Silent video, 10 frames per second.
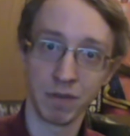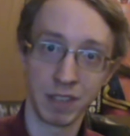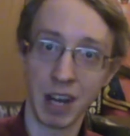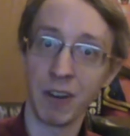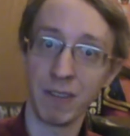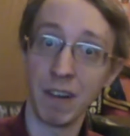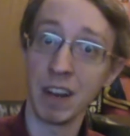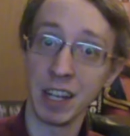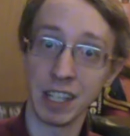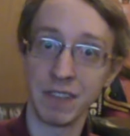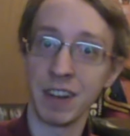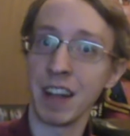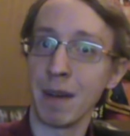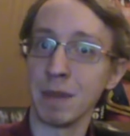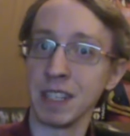terrifying, it's very
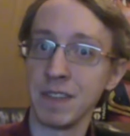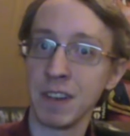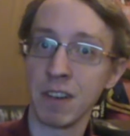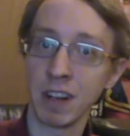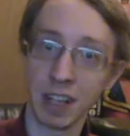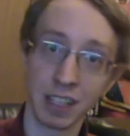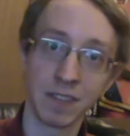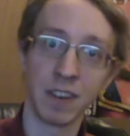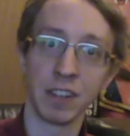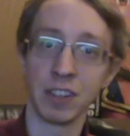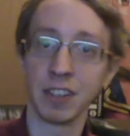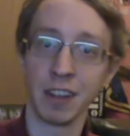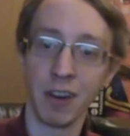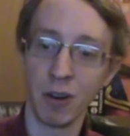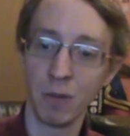atmospheric, it's very
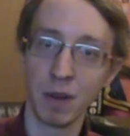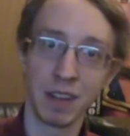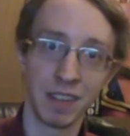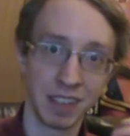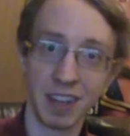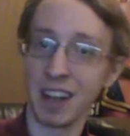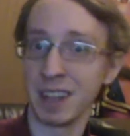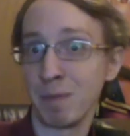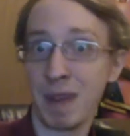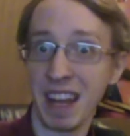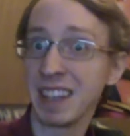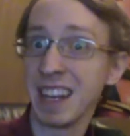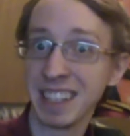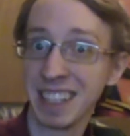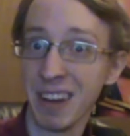slow, but not the bad
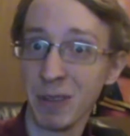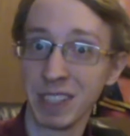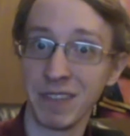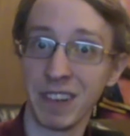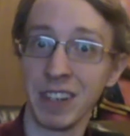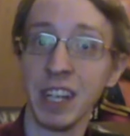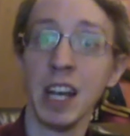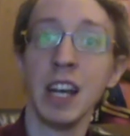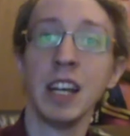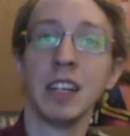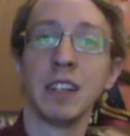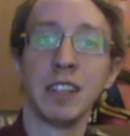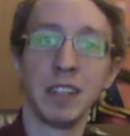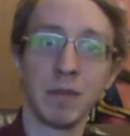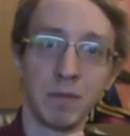kind of slow. It's a very
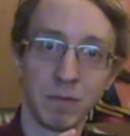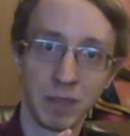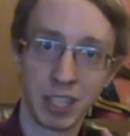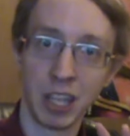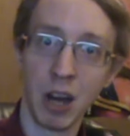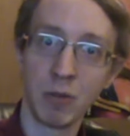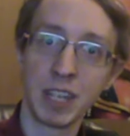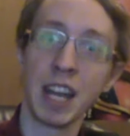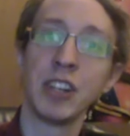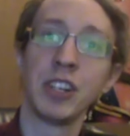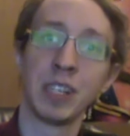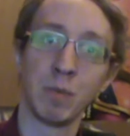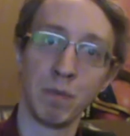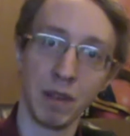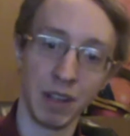slow, tensious
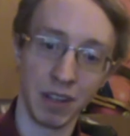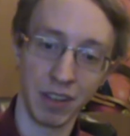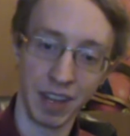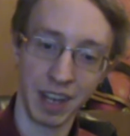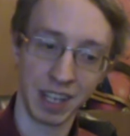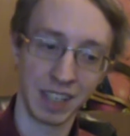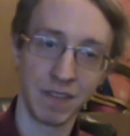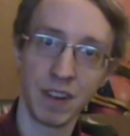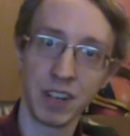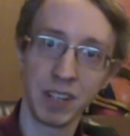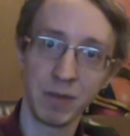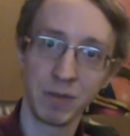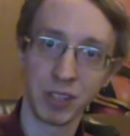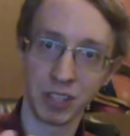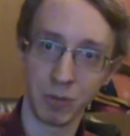build, and it's very
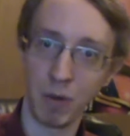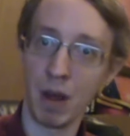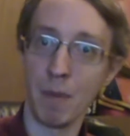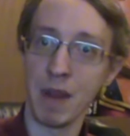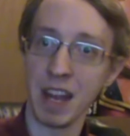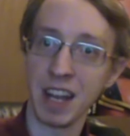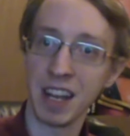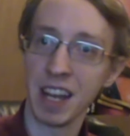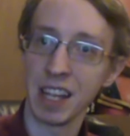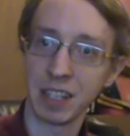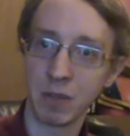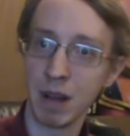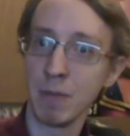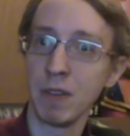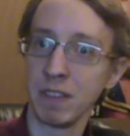just well made. It's a
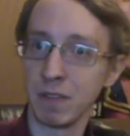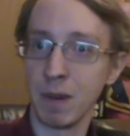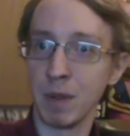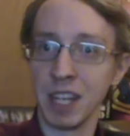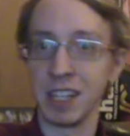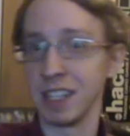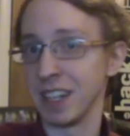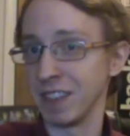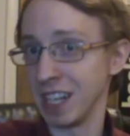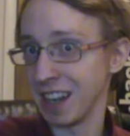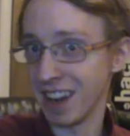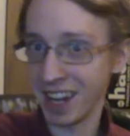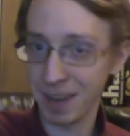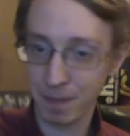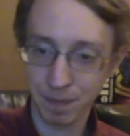great movie from 1979.